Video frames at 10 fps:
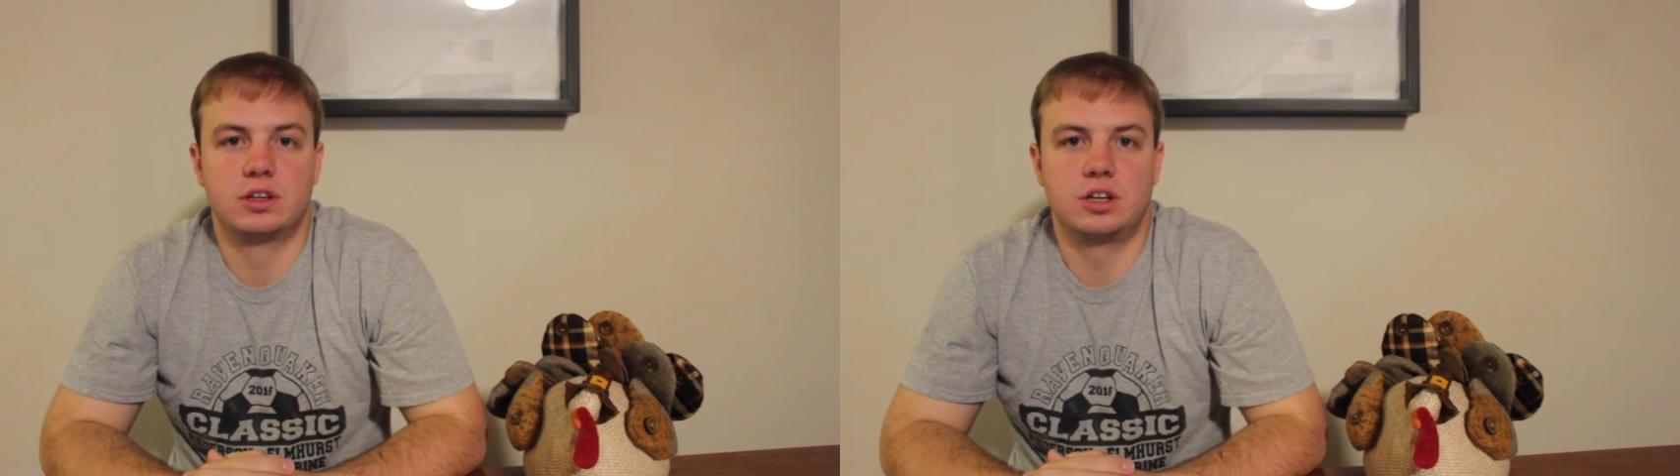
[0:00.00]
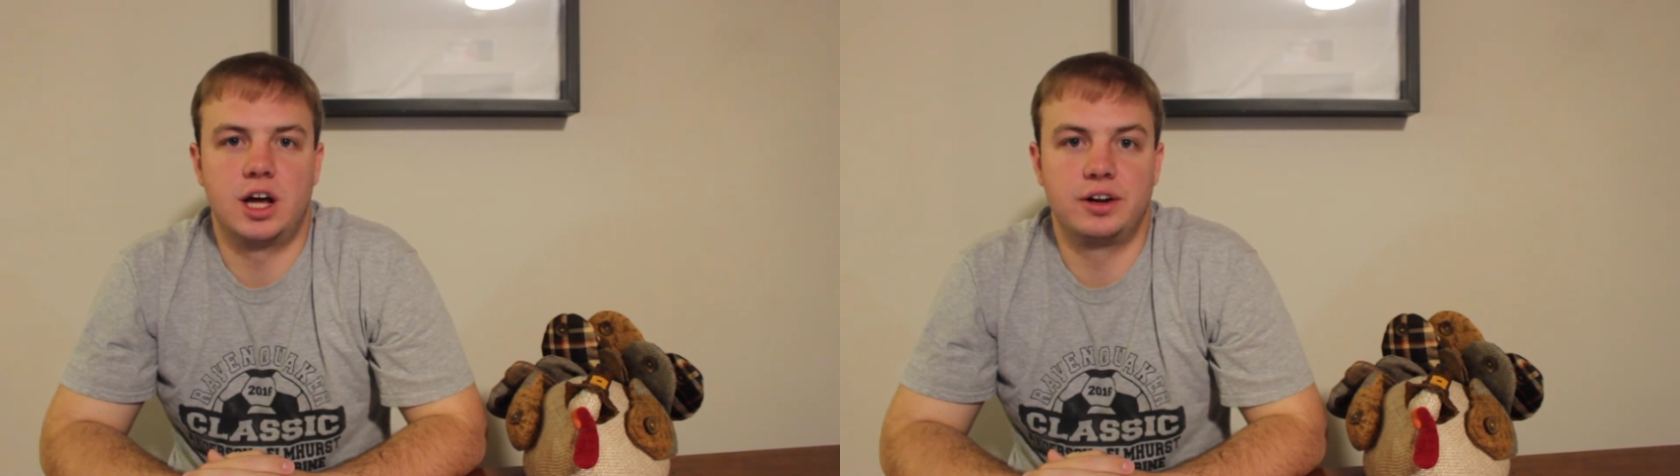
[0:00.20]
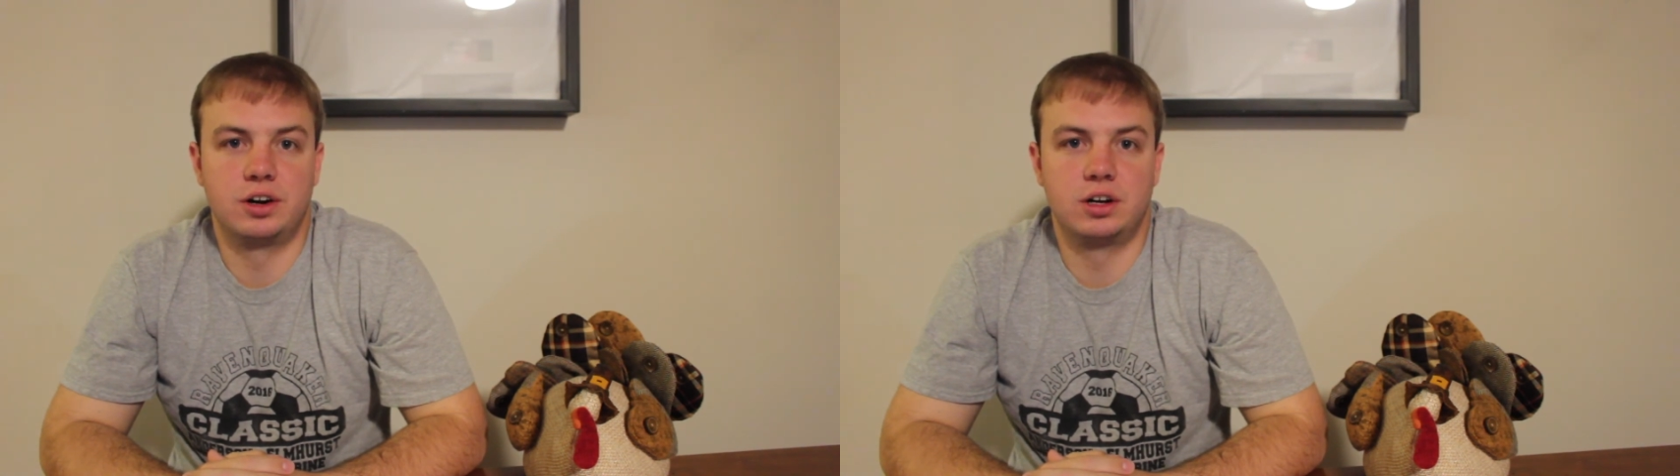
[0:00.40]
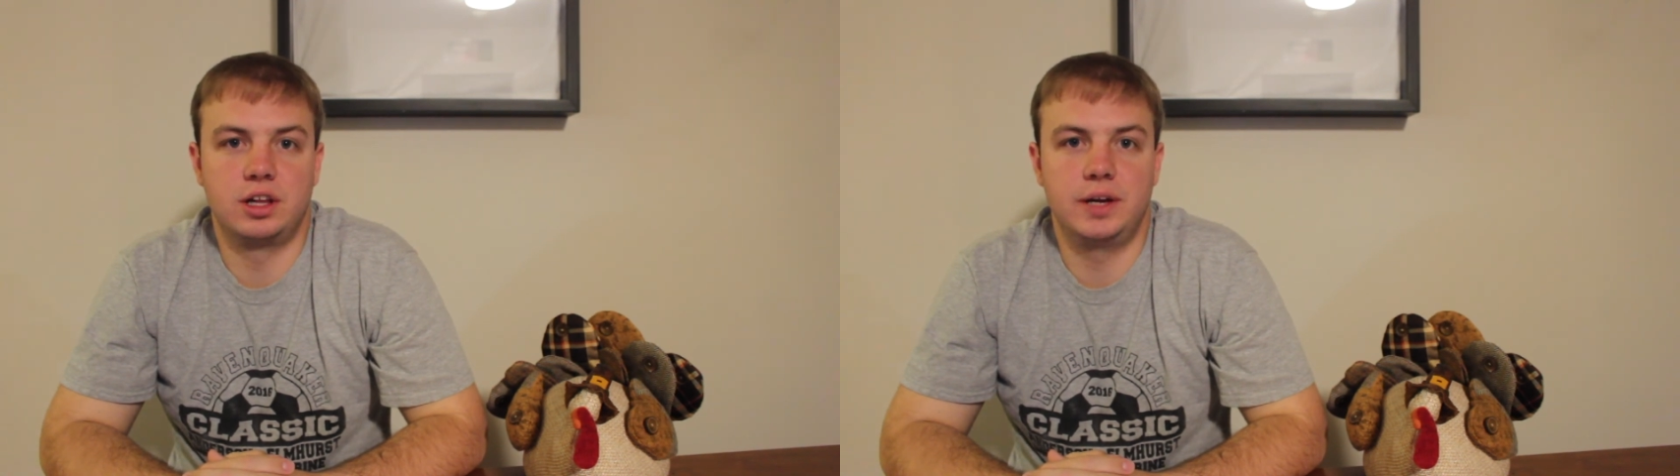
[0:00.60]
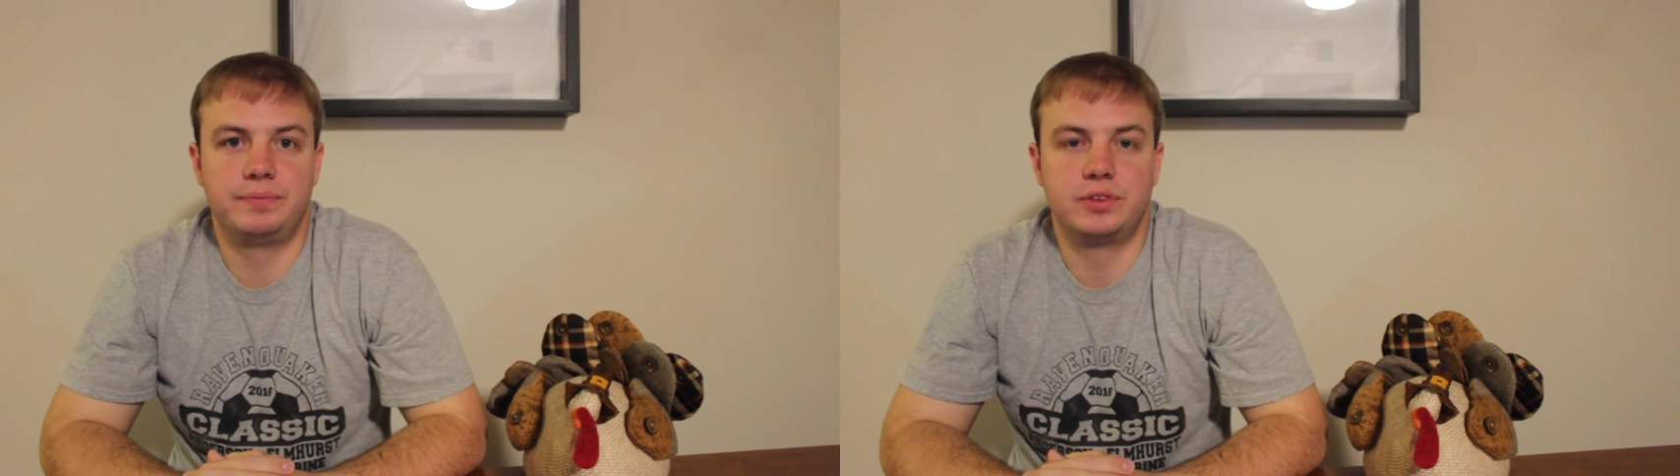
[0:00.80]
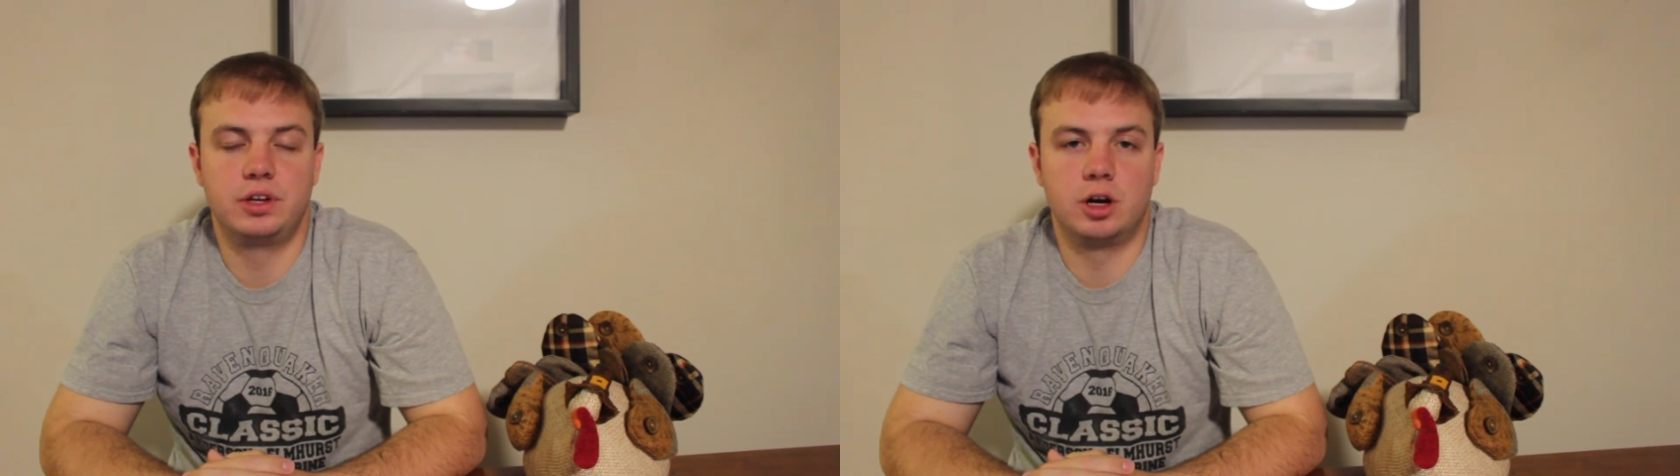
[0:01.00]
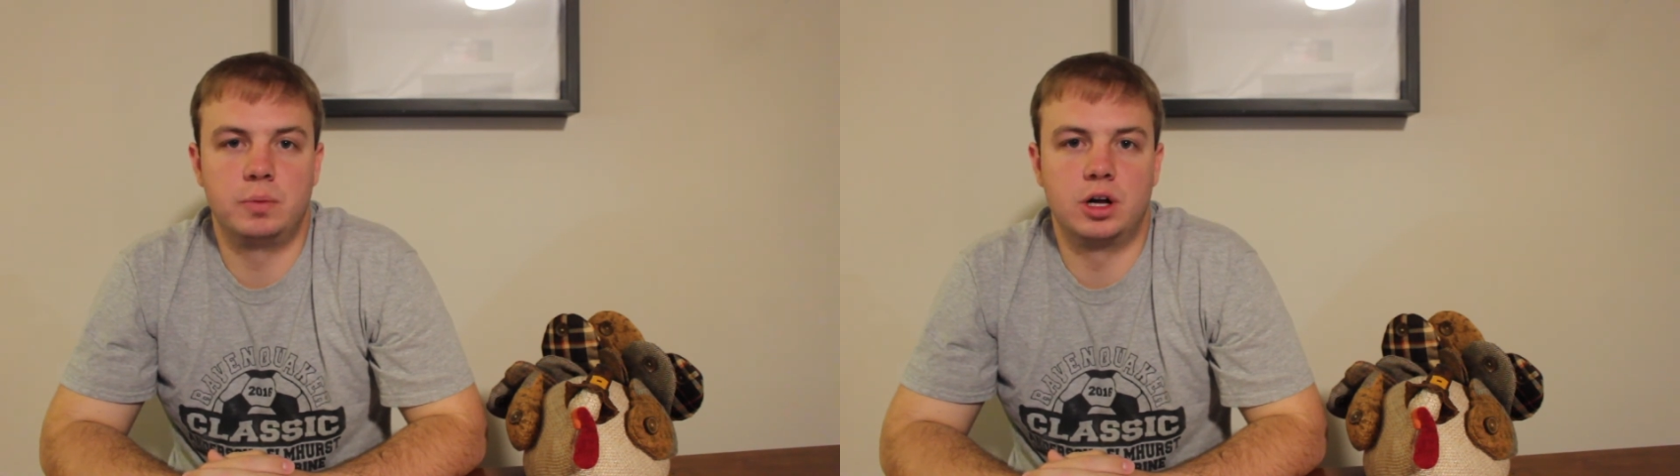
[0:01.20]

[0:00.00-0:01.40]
Todd Gurley, Doug